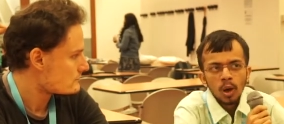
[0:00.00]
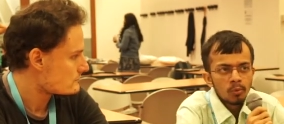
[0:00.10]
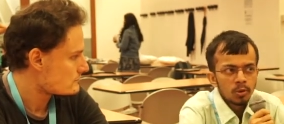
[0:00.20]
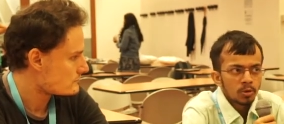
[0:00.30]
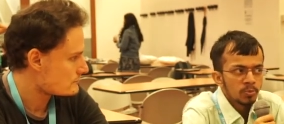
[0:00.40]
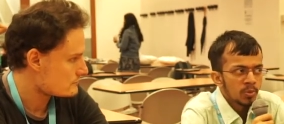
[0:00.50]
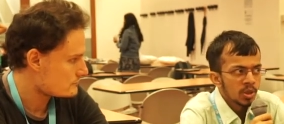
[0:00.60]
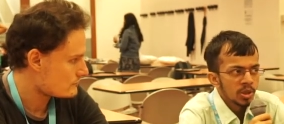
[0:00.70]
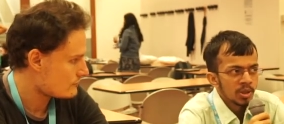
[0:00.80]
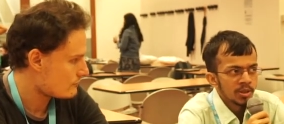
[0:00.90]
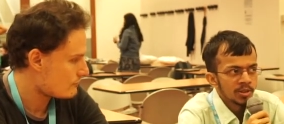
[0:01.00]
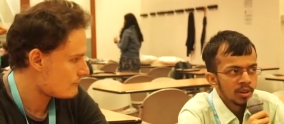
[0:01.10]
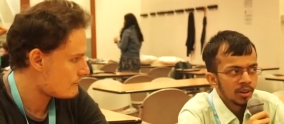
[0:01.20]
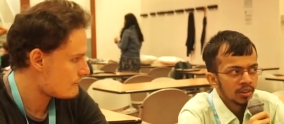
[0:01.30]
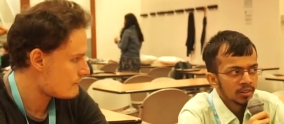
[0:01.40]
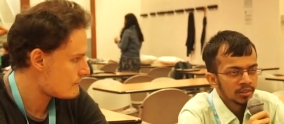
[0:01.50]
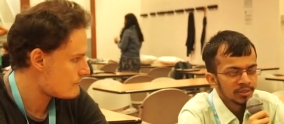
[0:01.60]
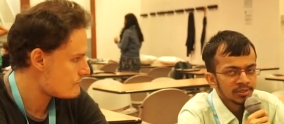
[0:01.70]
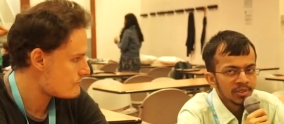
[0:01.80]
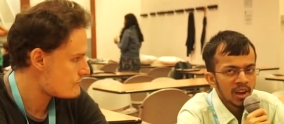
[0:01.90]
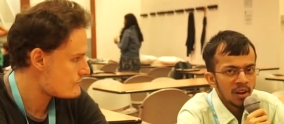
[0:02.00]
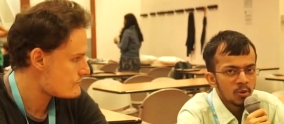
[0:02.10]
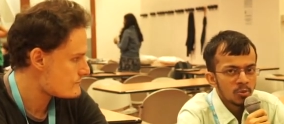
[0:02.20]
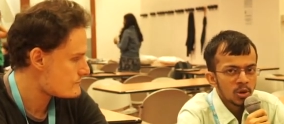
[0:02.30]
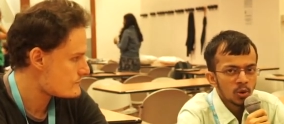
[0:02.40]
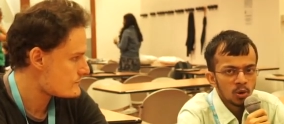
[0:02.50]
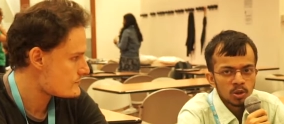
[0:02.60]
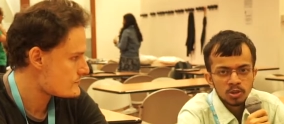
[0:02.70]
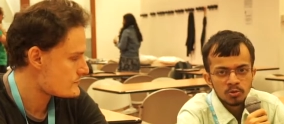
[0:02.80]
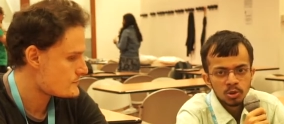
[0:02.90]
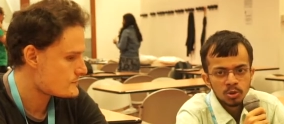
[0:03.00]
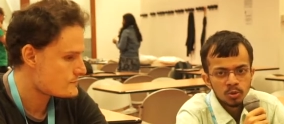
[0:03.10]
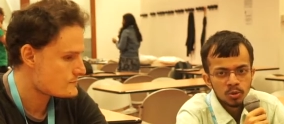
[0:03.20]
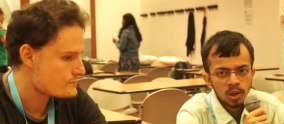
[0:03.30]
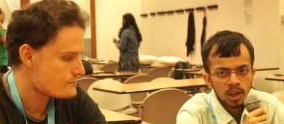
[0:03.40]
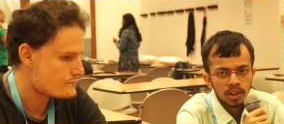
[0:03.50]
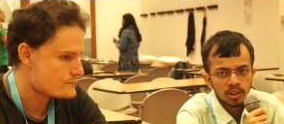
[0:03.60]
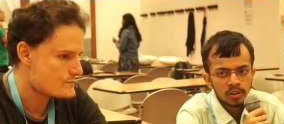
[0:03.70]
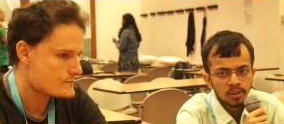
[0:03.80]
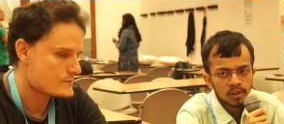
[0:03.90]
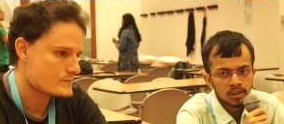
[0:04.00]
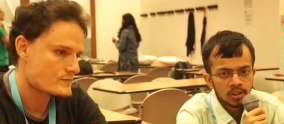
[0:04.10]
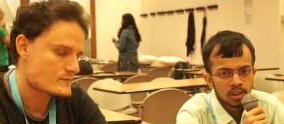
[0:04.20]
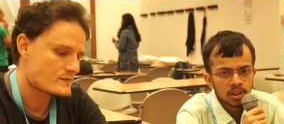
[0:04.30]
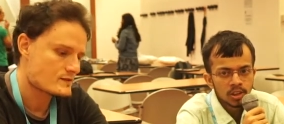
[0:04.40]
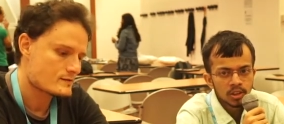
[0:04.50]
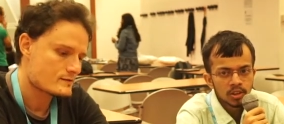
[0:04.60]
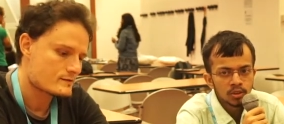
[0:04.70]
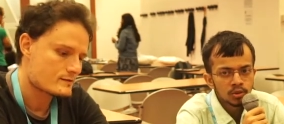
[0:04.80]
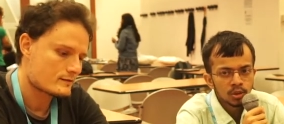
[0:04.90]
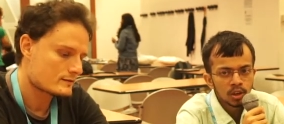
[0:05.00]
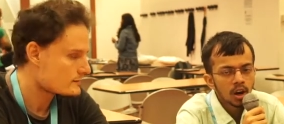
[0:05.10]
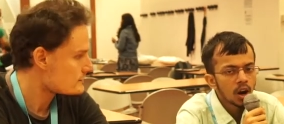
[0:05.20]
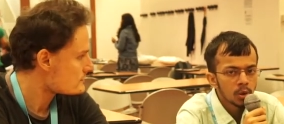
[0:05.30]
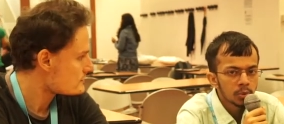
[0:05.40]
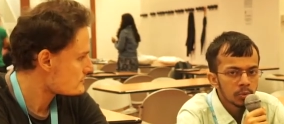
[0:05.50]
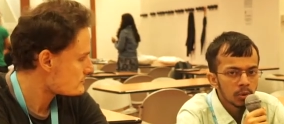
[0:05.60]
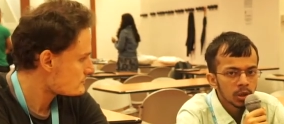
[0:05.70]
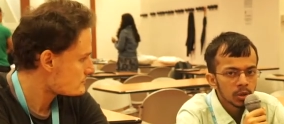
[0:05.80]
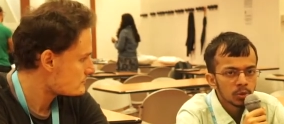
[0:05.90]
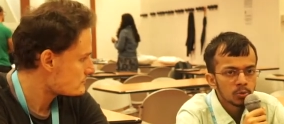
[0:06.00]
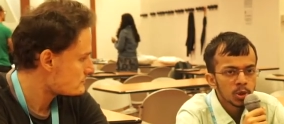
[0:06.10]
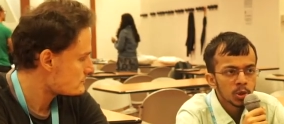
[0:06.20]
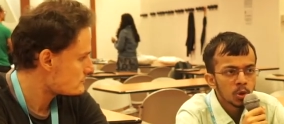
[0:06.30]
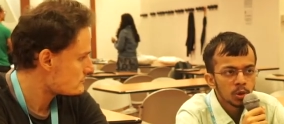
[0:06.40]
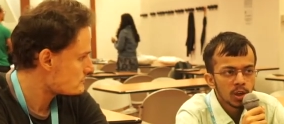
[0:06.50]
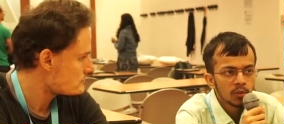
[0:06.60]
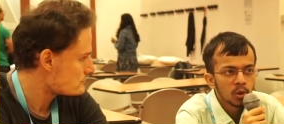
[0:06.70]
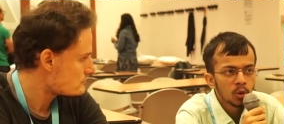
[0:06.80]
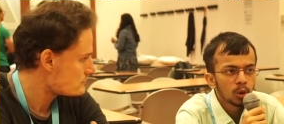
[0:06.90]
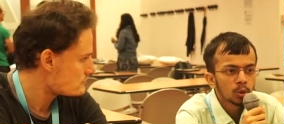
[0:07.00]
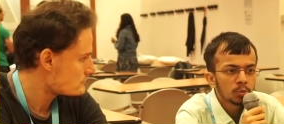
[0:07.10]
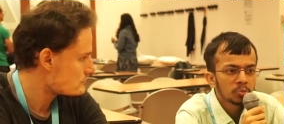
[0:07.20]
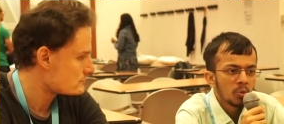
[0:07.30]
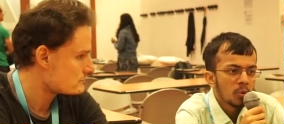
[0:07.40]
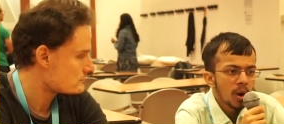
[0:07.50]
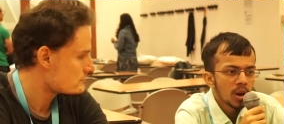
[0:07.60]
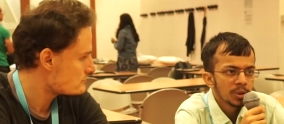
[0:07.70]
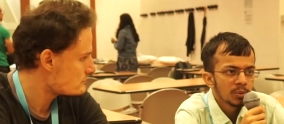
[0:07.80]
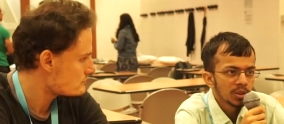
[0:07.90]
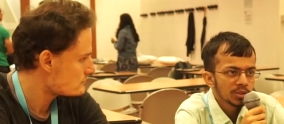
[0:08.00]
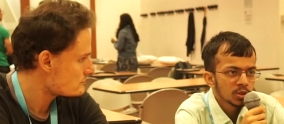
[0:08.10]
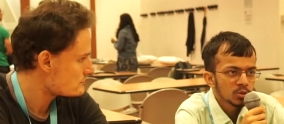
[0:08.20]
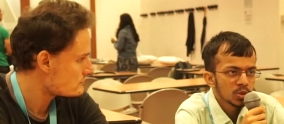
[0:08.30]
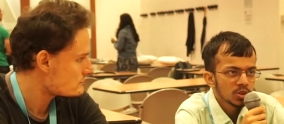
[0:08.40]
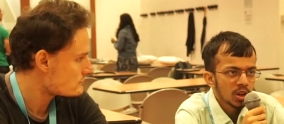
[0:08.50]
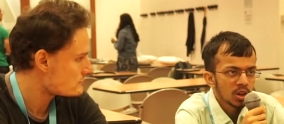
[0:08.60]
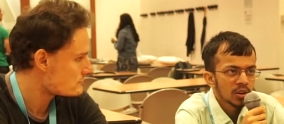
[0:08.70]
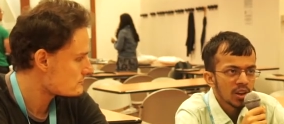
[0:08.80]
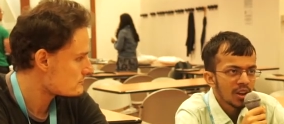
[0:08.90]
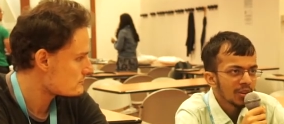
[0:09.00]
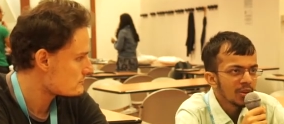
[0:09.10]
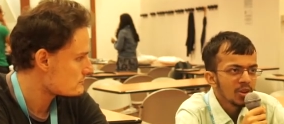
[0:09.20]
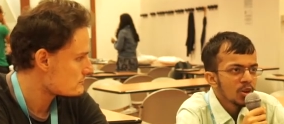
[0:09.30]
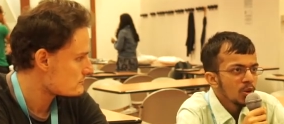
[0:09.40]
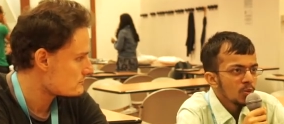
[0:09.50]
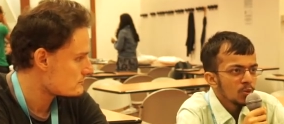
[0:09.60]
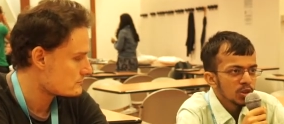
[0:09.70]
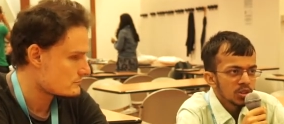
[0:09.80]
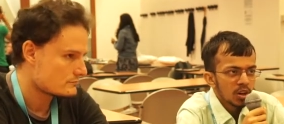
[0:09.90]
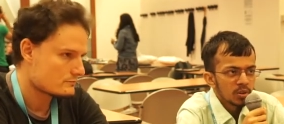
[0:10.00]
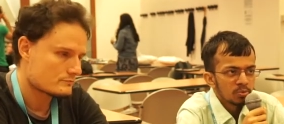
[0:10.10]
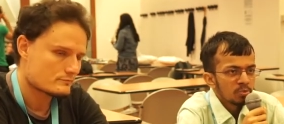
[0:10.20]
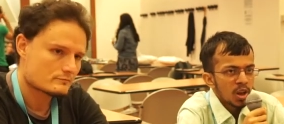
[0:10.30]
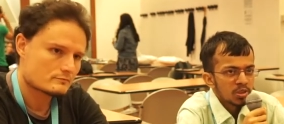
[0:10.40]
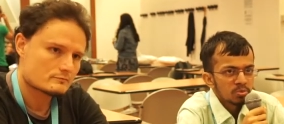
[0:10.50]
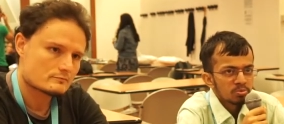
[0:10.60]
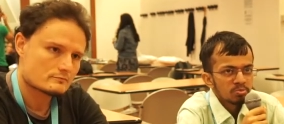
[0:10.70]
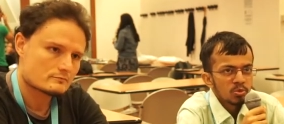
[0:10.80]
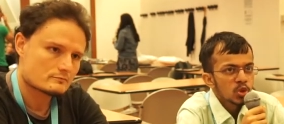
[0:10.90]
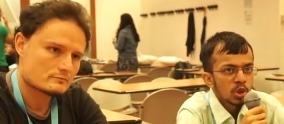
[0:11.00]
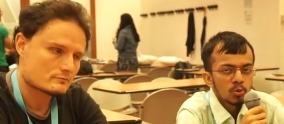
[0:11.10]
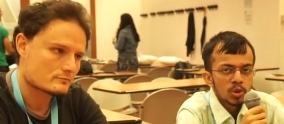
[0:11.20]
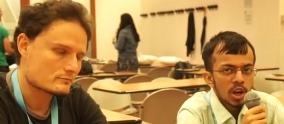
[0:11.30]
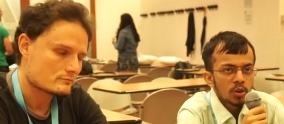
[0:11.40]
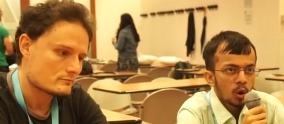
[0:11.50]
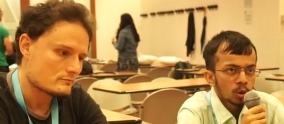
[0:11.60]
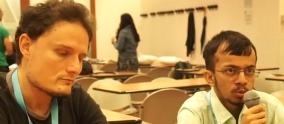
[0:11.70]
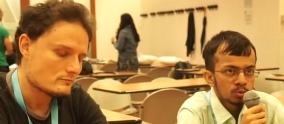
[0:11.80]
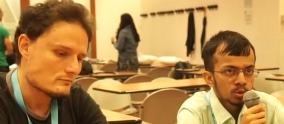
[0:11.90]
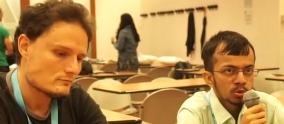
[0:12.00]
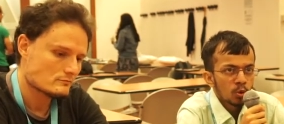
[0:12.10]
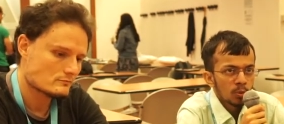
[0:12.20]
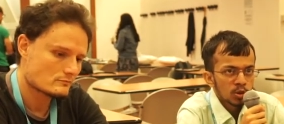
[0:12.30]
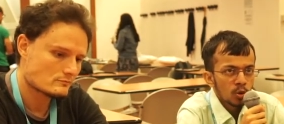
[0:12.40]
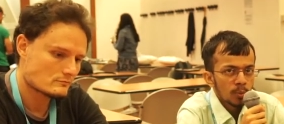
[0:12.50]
Speaker 1: I will be uh, I will be honest with you. Like currently in the hardware market, we don't have a lot of mobile devices which are uh, which are as which which are not so much